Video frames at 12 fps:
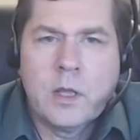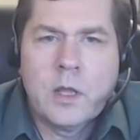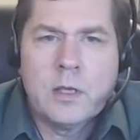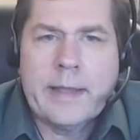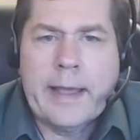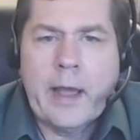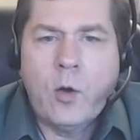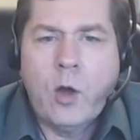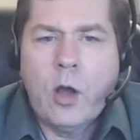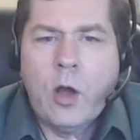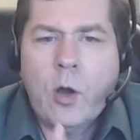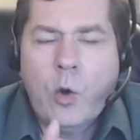Now,
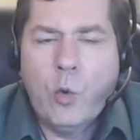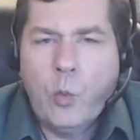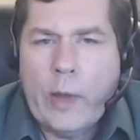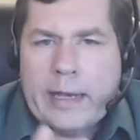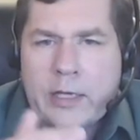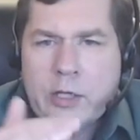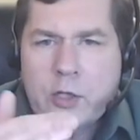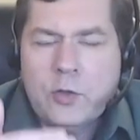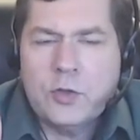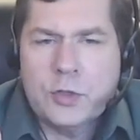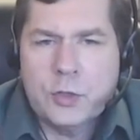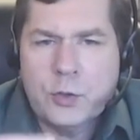when you
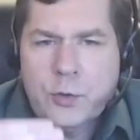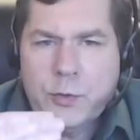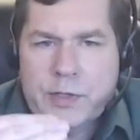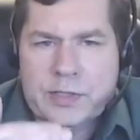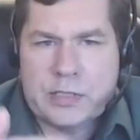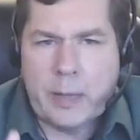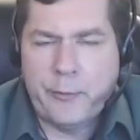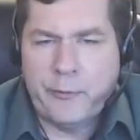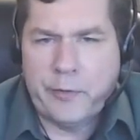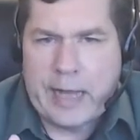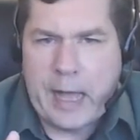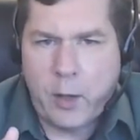do this type
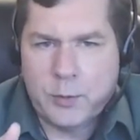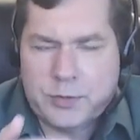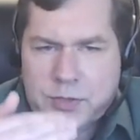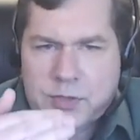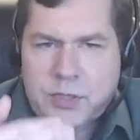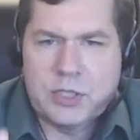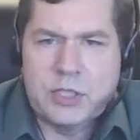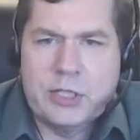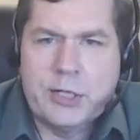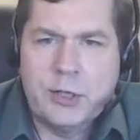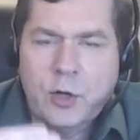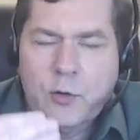of analysis, this
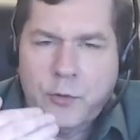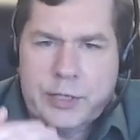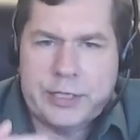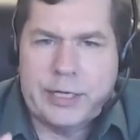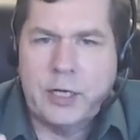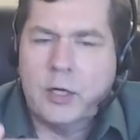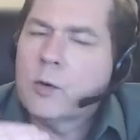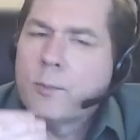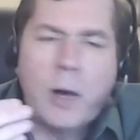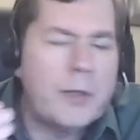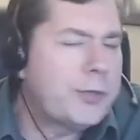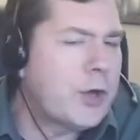year-over-year,
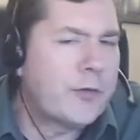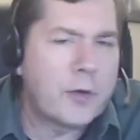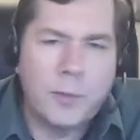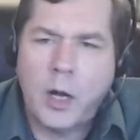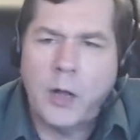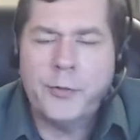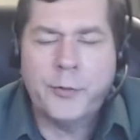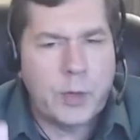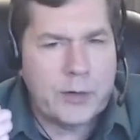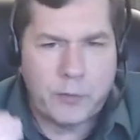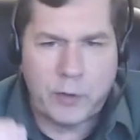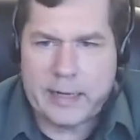month-over-month,
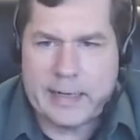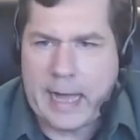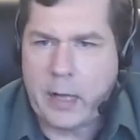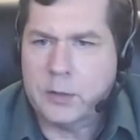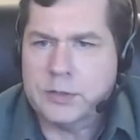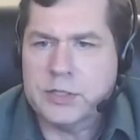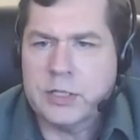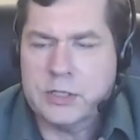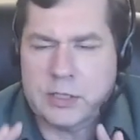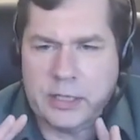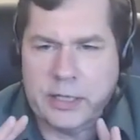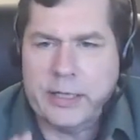whatever
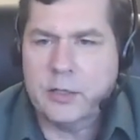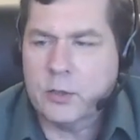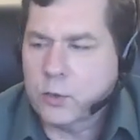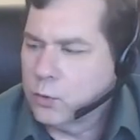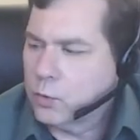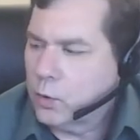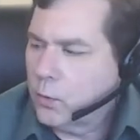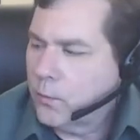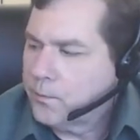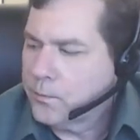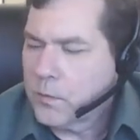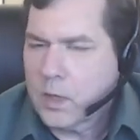analysis in Google,
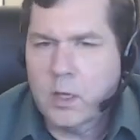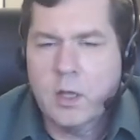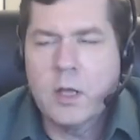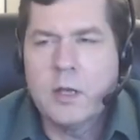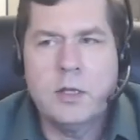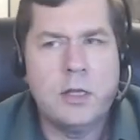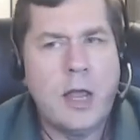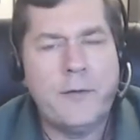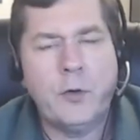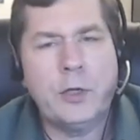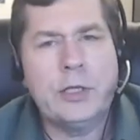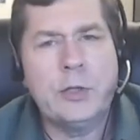
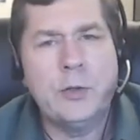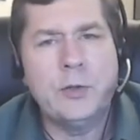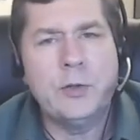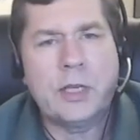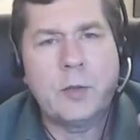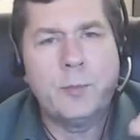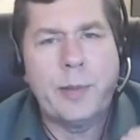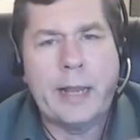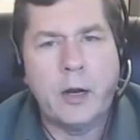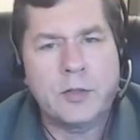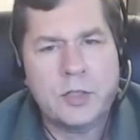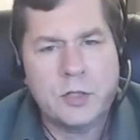never use the
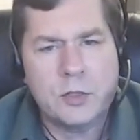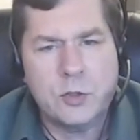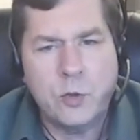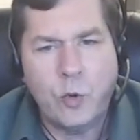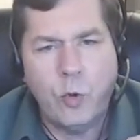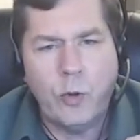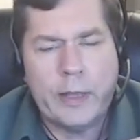comparison tool